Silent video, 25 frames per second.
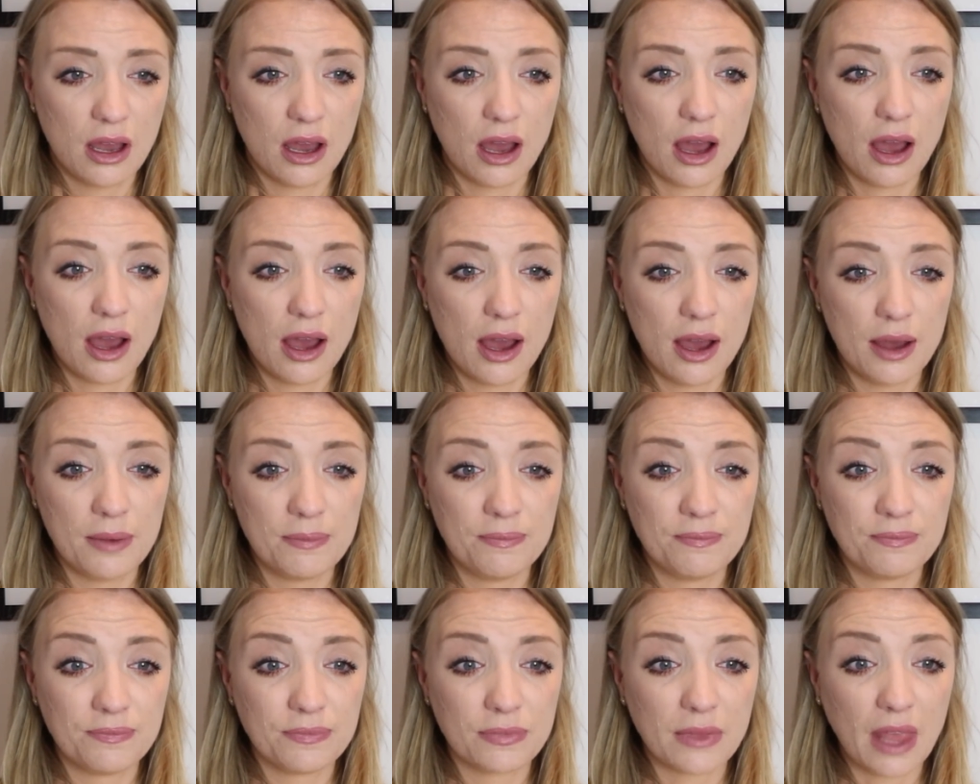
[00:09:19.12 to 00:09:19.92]

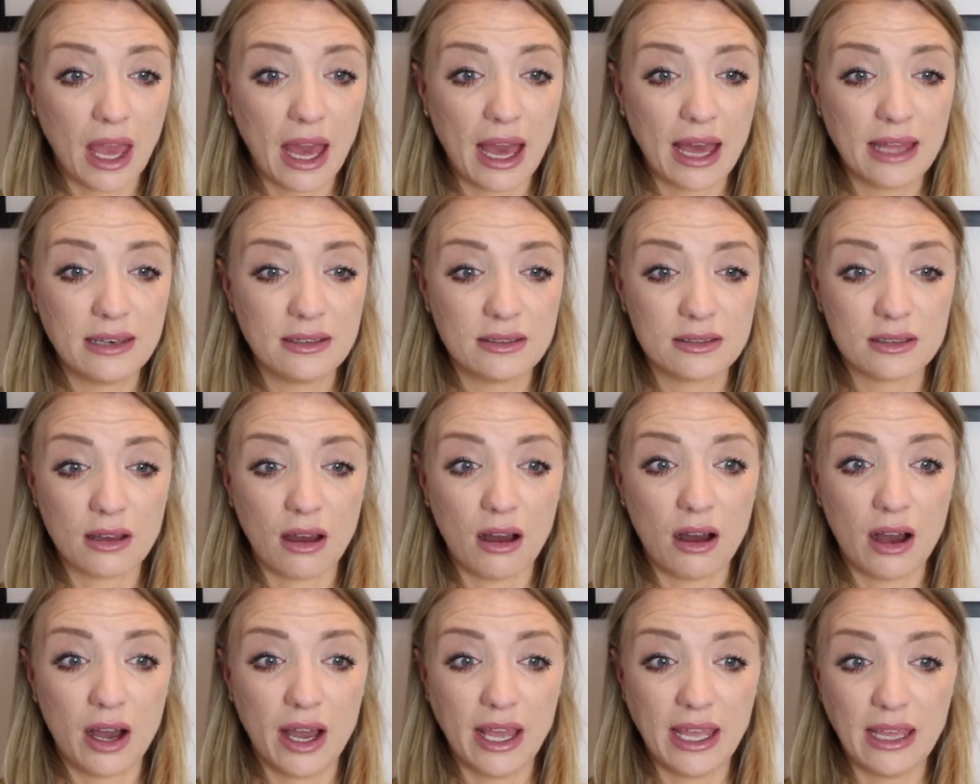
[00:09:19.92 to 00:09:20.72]
And
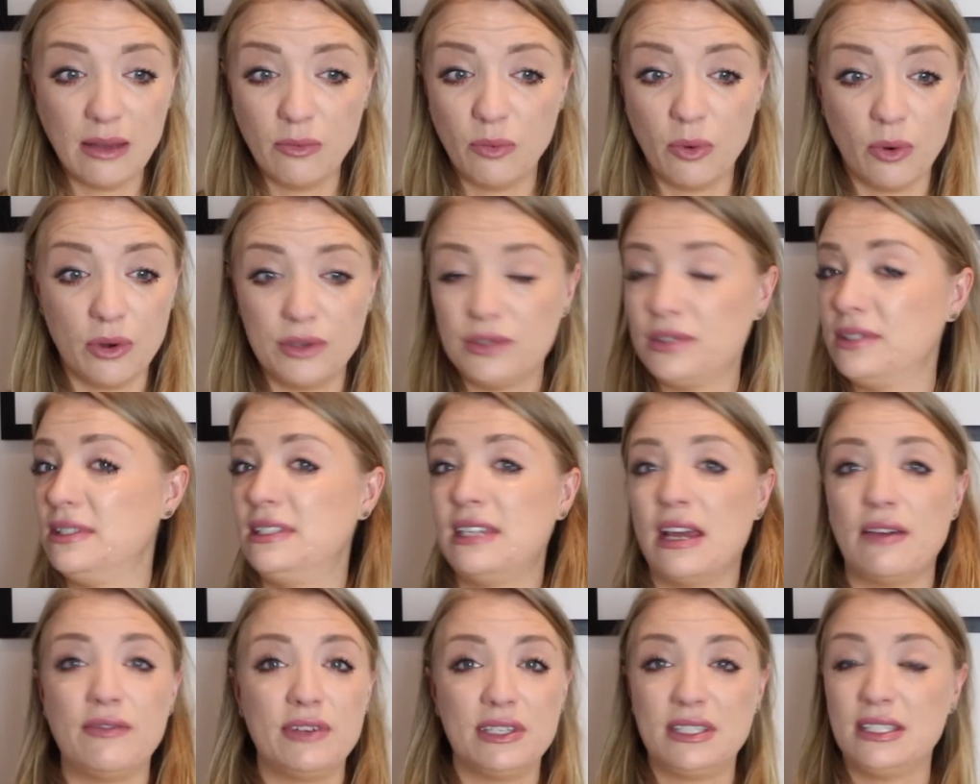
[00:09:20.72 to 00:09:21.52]
I was
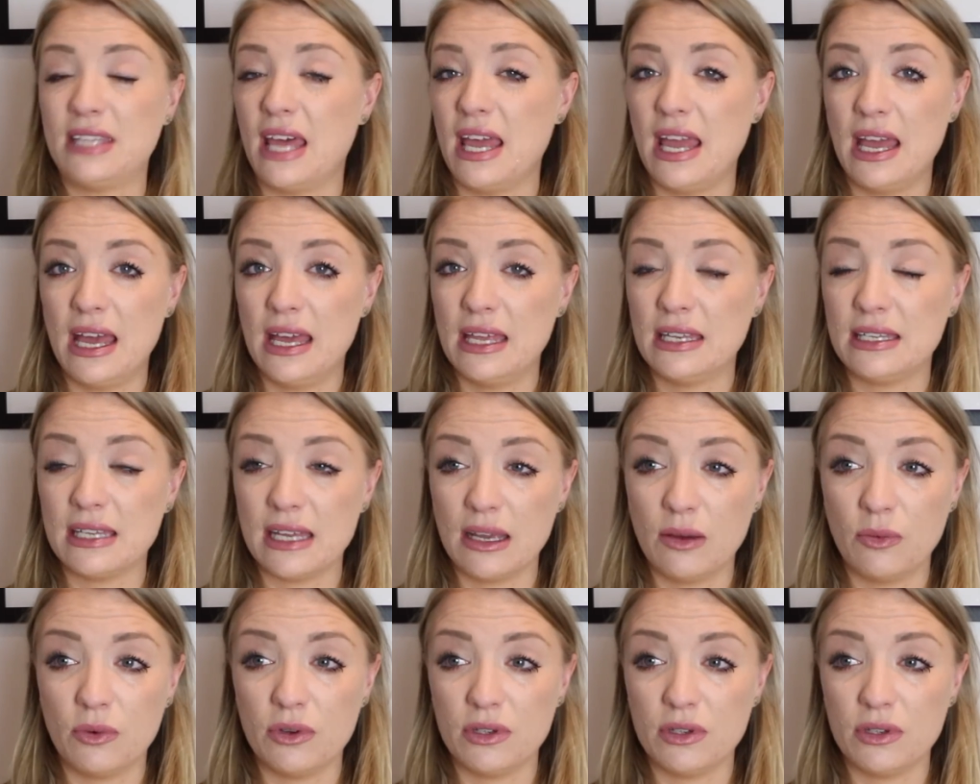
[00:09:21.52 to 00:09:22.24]
devastated.